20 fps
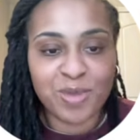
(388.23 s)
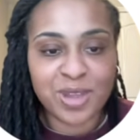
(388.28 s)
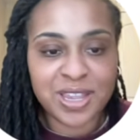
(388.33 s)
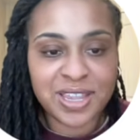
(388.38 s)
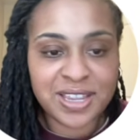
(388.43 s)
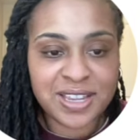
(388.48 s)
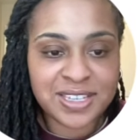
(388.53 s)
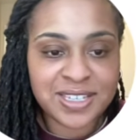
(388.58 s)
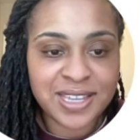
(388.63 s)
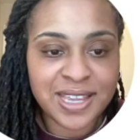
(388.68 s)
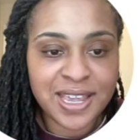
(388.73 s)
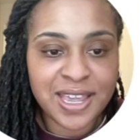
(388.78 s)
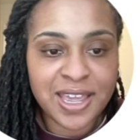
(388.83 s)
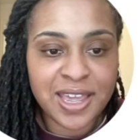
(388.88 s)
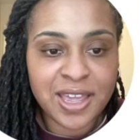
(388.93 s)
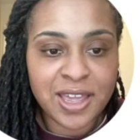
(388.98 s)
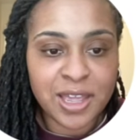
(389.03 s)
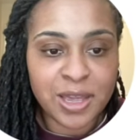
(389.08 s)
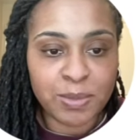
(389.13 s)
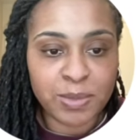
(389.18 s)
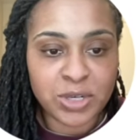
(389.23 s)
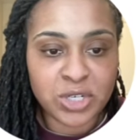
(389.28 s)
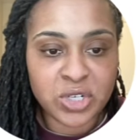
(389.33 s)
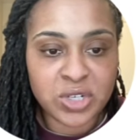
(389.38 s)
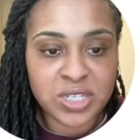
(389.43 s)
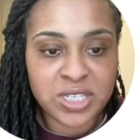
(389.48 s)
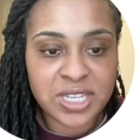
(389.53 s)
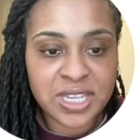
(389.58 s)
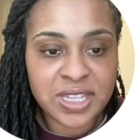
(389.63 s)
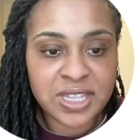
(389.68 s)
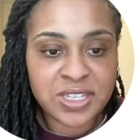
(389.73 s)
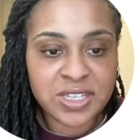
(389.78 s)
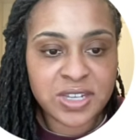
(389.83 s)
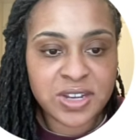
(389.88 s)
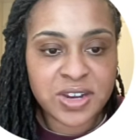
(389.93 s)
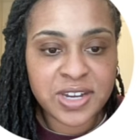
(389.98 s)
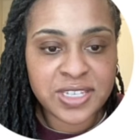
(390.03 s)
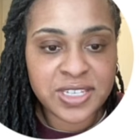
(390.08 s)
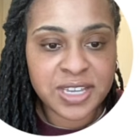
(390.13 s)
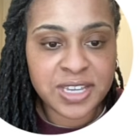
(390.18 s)
is. But you see this
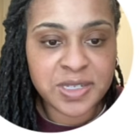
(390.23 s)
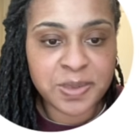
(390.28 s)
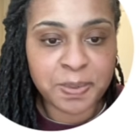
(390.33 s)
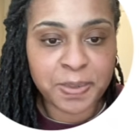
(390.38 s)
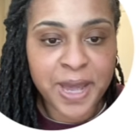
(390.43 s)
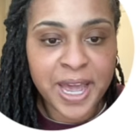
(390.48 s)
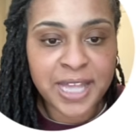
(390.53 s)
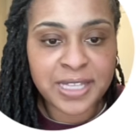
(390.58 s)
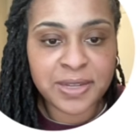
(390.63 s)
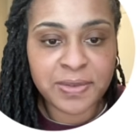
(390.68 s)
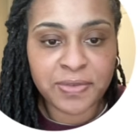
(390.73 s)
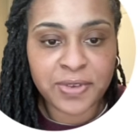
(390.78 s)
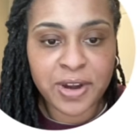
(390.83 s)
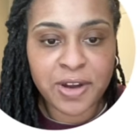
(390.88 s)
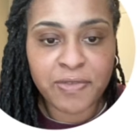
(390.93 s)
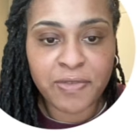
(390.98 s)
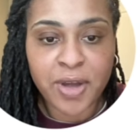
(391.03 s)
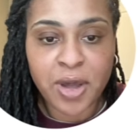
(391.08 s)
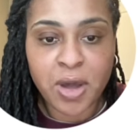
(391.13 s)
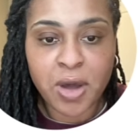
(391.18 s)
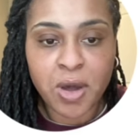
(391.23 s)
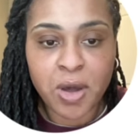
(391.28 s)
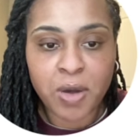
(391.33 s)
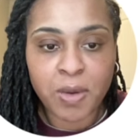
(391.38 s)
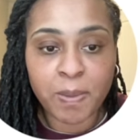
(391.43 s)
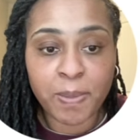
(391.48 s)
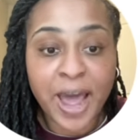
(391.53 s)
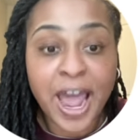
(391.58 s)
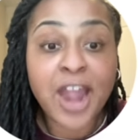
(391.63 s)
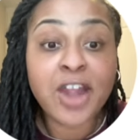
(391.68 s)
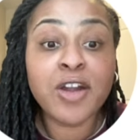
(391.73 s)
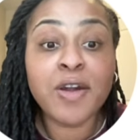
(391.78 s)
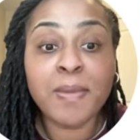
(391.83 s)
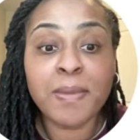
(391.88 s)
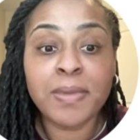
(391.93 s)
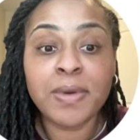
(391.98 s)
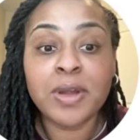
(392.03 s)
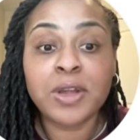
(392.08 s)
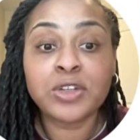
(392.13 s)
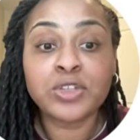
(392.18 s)
here, it says buyer
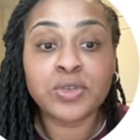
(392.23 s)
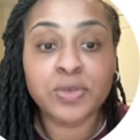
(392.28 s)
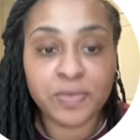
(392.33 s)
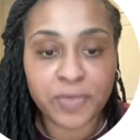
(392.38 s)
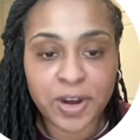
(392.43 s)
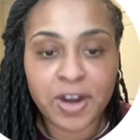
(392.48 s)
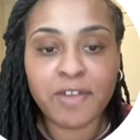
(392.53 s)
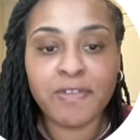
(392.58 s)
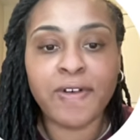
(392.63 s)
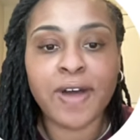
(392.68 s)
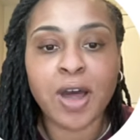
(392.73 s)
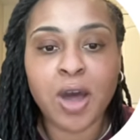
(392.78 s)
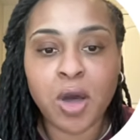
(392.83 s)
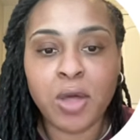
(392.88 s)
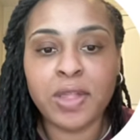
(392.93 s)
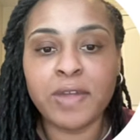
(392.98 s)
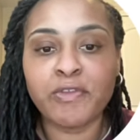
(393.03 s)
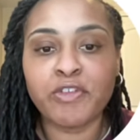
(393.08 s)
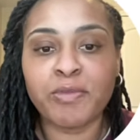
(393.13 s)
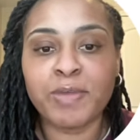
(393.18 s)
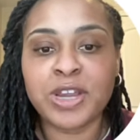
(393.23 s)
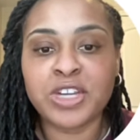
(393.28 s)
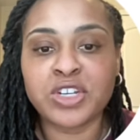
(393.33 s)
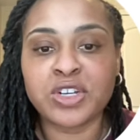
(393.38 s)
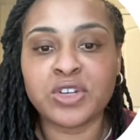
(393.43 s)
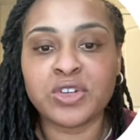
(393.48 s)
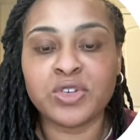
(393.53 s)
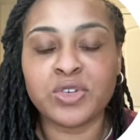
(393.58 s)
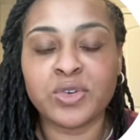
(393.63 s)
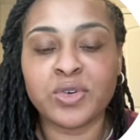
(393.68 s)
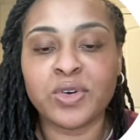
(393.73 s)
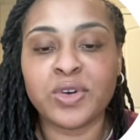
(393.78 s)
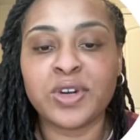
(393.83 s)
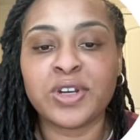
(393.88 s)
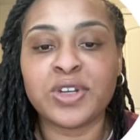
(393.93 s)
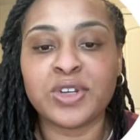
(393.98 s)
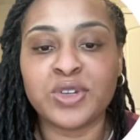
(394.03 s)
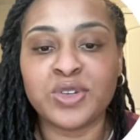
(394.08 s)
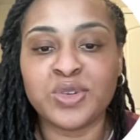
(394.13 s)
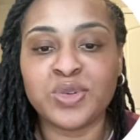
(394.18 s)
to verify all information
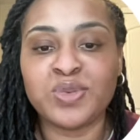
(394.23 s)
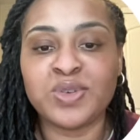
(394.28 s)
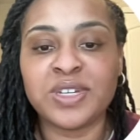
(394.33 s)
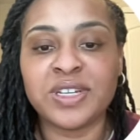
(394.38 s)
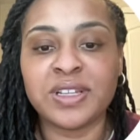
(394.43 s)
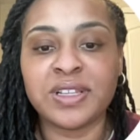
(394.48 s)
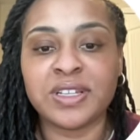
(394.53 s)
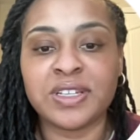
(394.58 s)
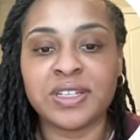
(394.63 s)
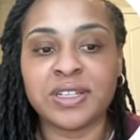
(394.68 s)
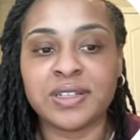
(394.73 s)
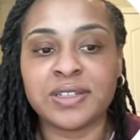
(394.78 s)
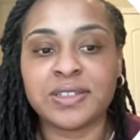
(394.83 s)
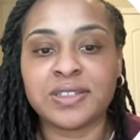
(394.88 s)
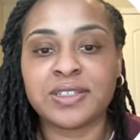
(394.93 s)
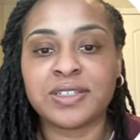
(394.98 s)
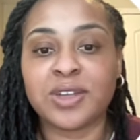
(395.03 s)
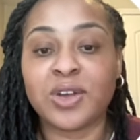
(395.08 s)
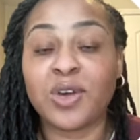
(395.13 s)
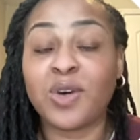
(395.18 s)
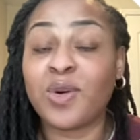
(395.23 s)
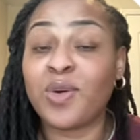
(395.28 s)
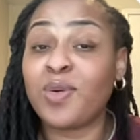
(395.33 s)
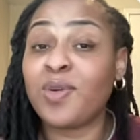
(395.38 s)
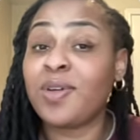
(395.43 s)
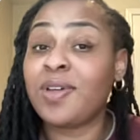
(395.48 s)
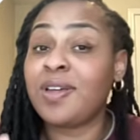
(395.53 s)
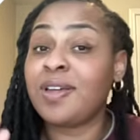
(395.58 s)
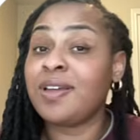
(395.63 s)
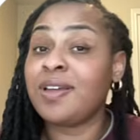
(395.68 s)
during due diligence. So